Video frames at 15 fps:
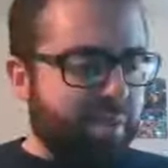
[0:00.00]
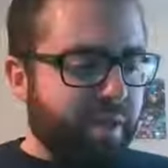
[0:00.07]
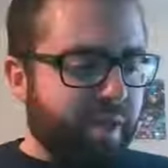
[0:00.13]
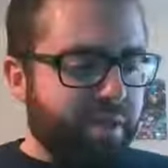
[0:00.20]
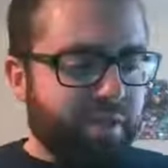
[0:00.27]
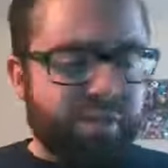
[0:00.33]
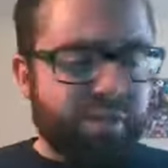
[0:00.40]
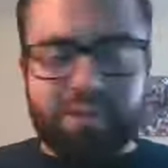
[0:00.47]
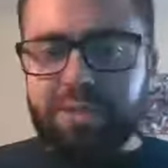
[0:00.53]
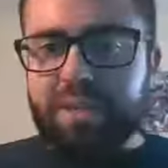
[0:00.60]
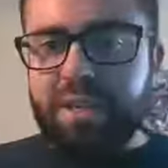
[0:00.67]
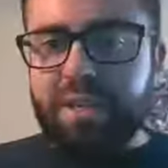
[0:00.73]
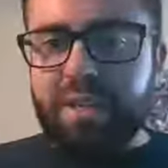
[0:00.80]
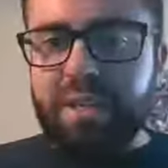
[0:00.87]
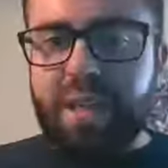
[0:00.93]
Playhouse Children's
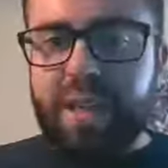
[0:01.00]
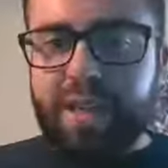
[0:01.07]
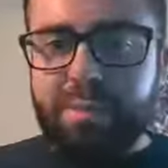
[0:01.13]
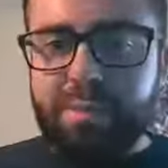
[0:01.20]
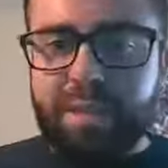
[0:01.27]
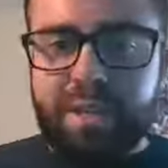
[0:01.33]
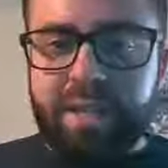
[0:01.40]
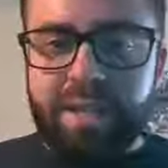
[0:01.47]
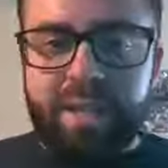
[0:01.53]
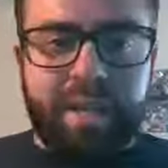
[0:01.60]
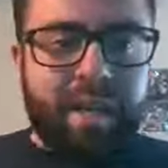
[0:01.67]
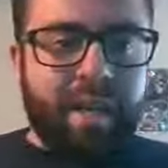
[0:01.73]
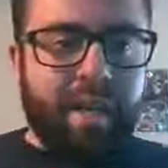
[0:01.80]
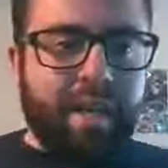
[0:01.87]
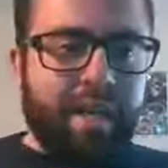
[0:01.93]
Theater and Academy.
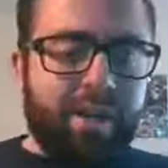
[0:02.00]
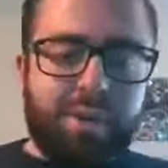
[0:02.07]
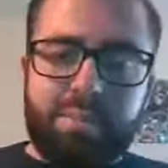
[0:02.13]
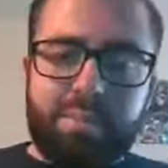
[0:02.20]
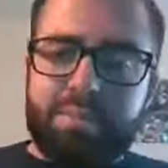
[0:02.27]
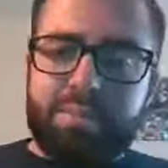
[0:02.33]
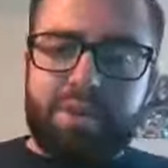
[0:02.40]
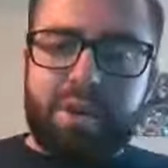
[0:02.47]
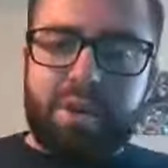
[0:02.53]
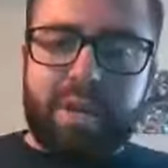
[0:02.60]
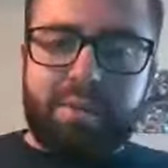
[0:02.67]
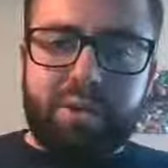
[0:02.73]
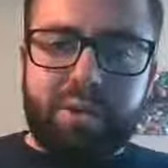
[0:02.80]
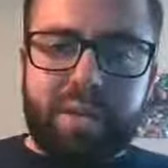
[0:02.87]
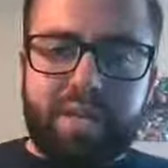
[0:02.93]
And I hope
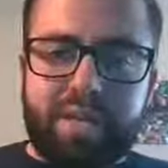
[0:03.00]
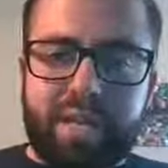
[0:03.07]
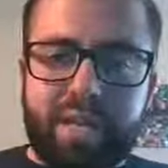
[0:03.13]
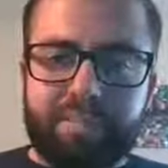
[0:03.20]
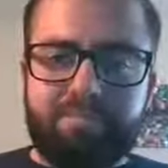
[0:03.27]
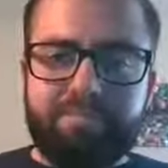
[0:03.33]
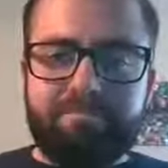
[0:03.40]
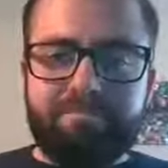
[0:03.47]
you all.